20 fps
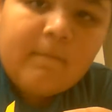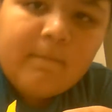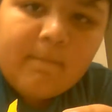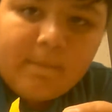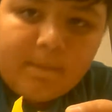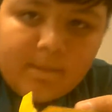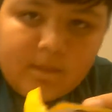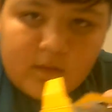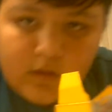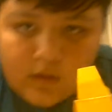
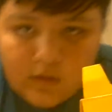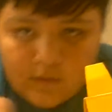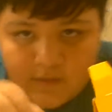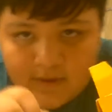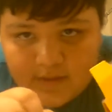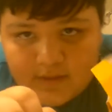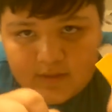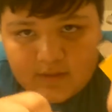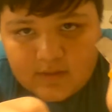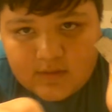all right,
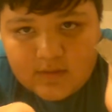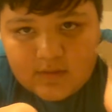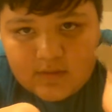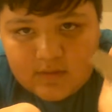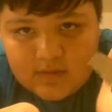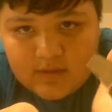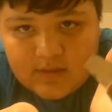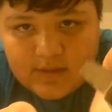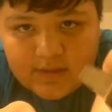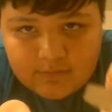you
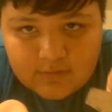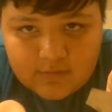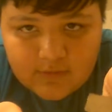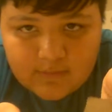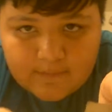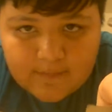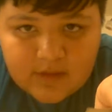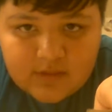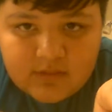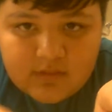have to make
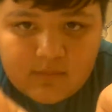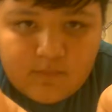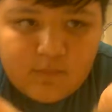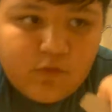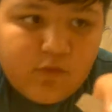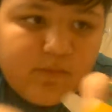some room in there,